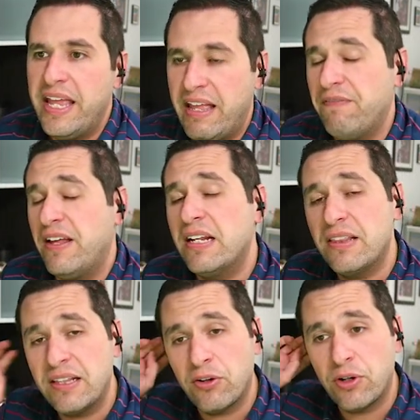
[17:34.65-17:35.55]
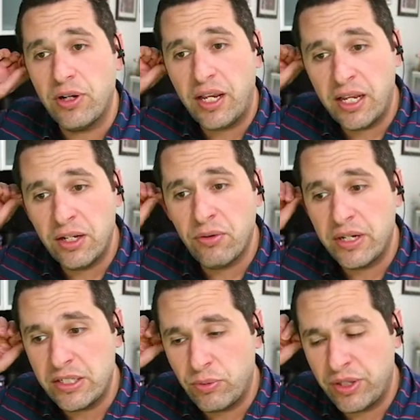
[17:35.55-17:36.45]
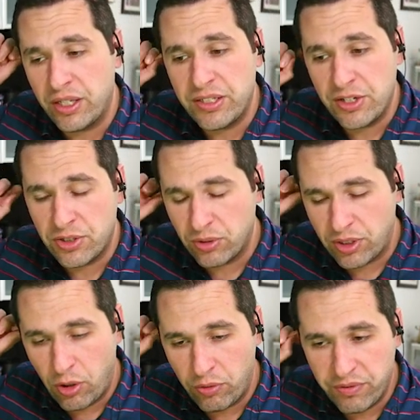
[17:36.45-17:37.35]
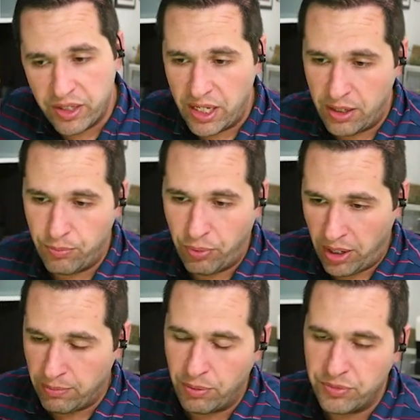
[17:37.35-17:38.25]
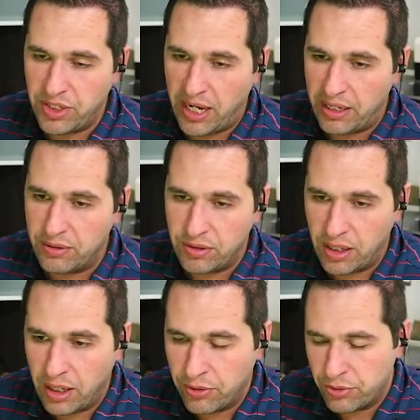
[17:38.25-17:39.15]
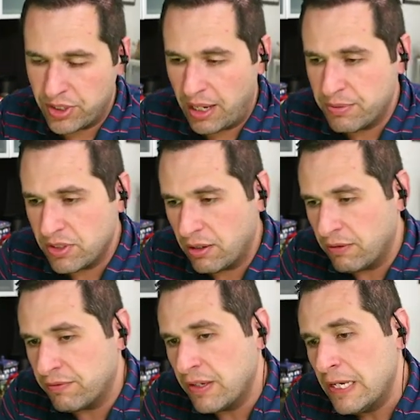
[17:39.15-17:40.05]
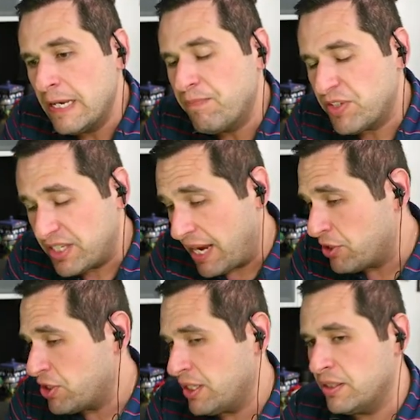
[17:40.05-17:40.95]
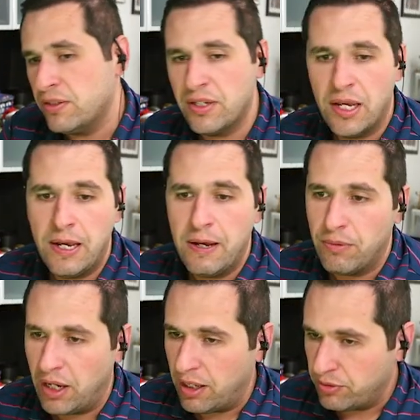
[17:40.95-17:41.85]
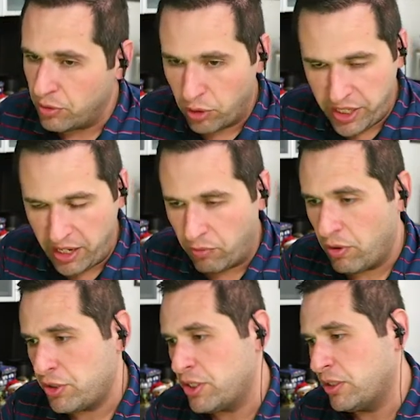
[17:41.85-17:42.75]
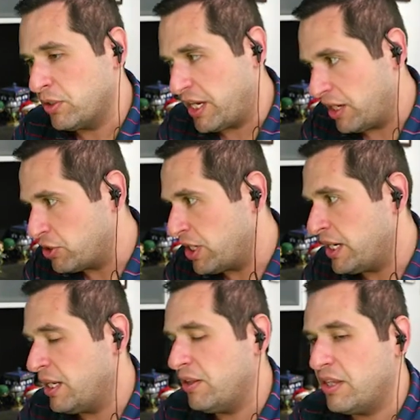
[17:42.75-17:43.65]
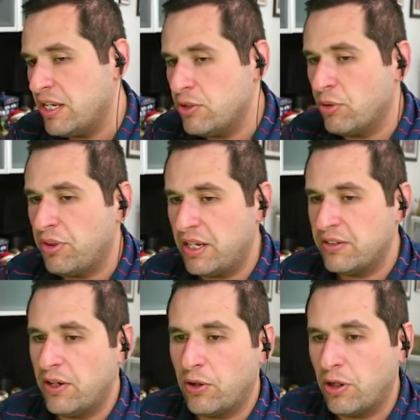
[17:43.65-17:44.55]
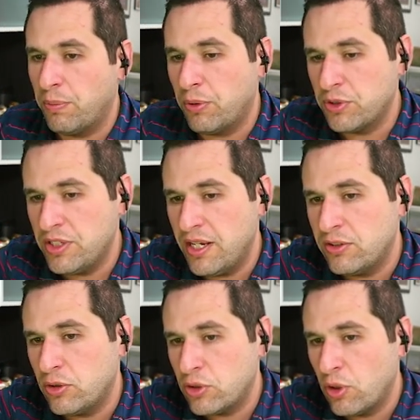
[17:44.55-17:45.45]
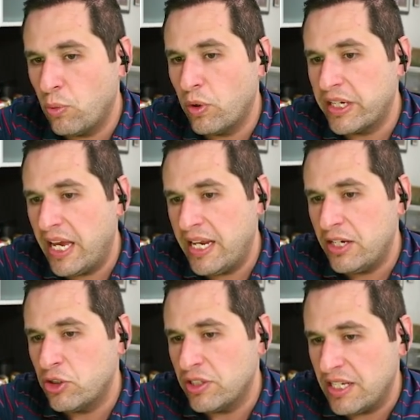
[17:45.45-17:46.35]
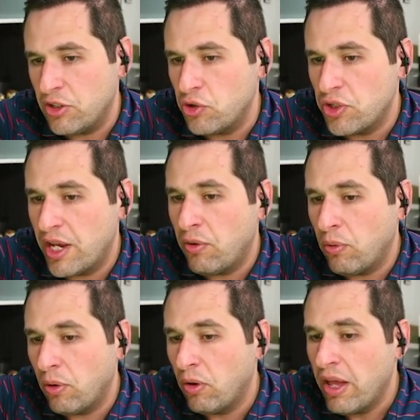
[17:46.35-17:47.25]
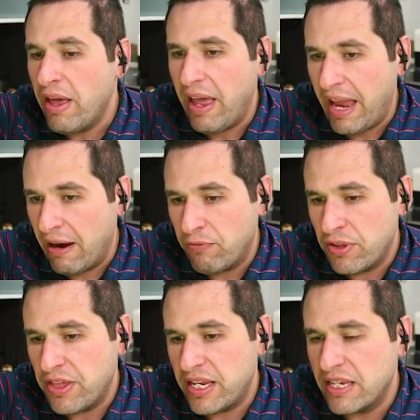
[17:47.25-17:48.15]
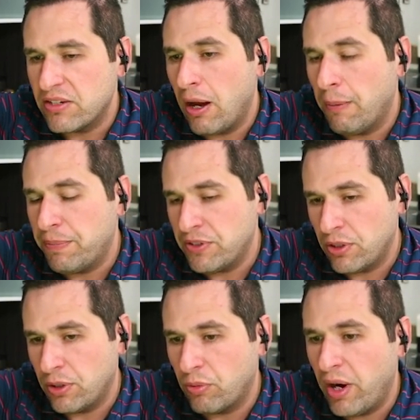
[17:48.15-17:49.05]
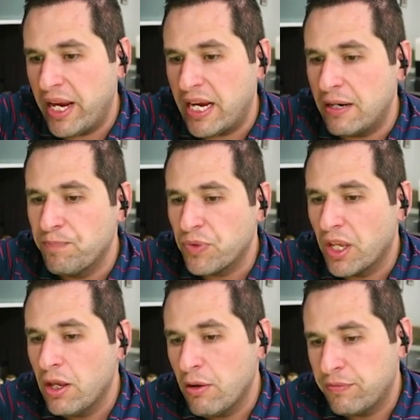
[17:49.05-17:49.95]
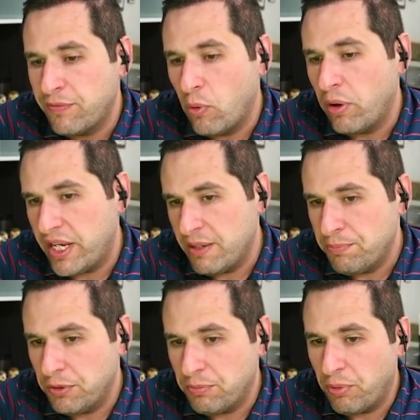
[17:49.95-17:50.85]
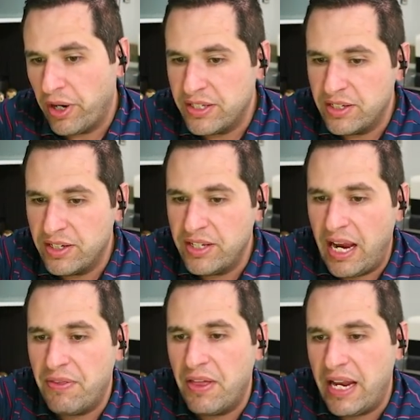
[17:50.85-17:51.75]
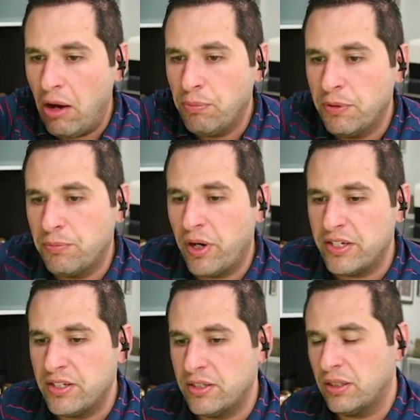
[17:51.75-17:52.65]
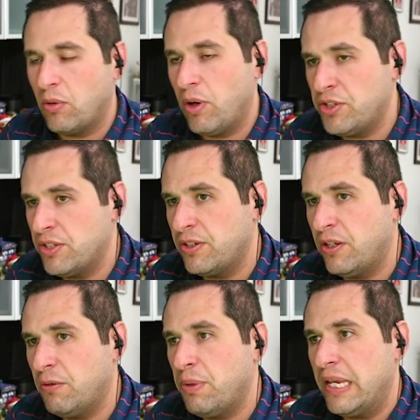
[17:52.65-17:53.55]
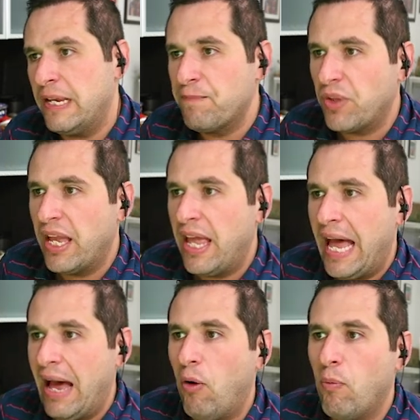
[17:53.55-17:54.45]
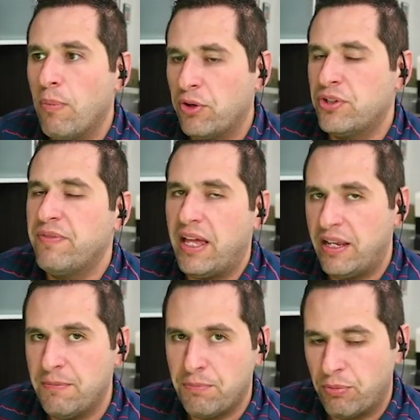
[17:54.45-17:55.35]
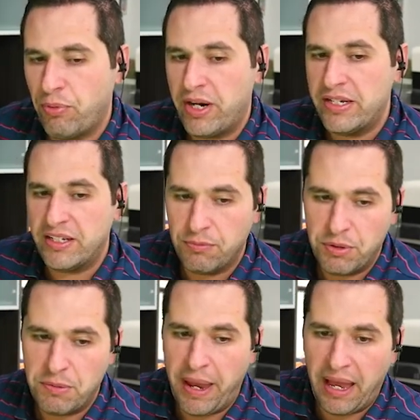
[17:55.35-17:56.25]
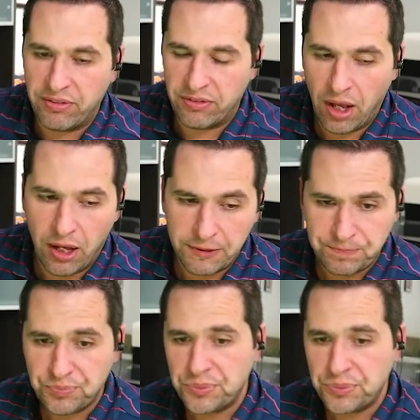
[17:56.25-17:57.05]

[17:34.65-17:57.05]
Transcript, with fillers: If anything, they're going to increase with additional COVID problems and other types of sanctions uh, looking at Russia, looking at China. These are things that are going to persist. So we're getting just in general, everything is up and to the right for input prices and then output prices. The question is going to be how much of that input price can be passed on.